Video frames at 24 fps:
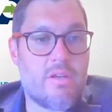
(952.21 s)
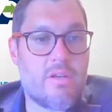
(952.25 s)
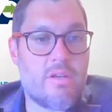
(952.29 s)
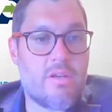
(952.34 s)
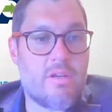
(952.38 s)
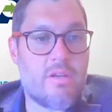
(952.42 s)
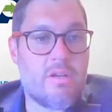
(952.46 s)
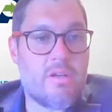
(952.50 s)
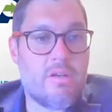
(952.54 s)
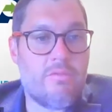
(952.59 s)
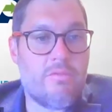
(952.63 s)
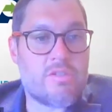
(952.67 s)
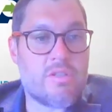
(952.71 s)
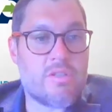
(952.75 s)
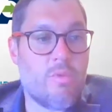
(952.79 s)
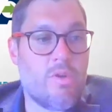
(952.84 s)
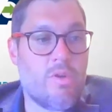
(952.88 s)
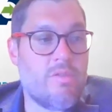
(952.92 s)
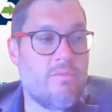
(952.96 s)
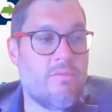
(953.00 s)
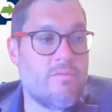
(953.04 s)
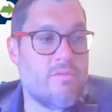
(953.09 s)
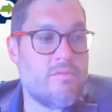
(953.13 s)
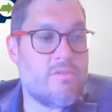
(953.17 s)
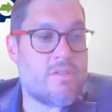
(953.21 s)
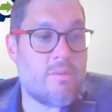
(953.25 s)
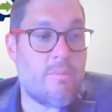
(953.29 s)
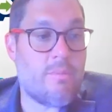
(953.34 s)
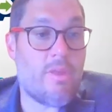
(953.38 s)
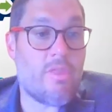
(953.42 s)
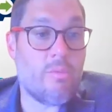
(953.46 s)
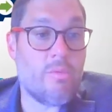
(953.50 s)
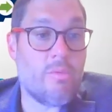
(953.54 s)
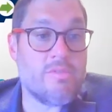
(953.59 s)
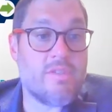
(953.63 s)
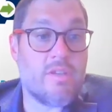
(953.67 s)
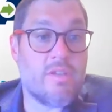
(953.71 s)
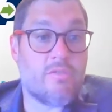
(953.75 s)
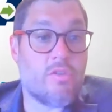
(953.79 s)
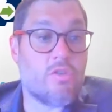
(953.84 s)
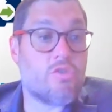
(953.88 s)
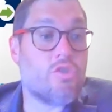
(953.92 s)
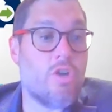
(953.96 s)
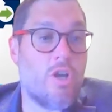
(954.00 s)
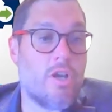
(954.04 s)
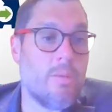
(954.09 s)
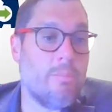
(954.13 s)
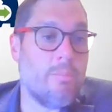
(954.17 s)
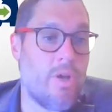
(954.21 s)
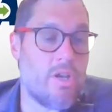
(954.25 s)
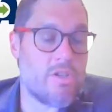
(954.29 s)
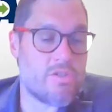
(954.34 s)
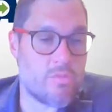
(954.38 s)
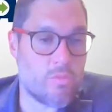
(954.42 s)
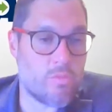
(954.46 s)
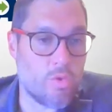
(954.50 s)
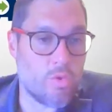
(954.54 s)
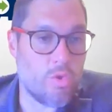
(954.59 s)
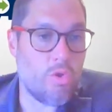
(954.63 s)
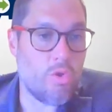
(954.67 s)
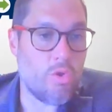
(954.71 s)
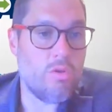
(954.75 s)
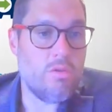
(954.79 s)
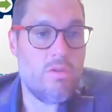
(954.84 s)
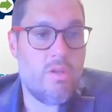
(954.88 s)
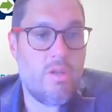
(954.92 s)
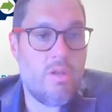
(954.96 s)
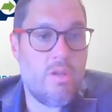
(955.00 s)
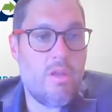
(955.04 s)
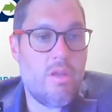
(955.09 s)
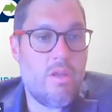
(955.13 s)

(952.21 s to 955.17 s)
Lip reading: there's some other ones like the truck and bus rule,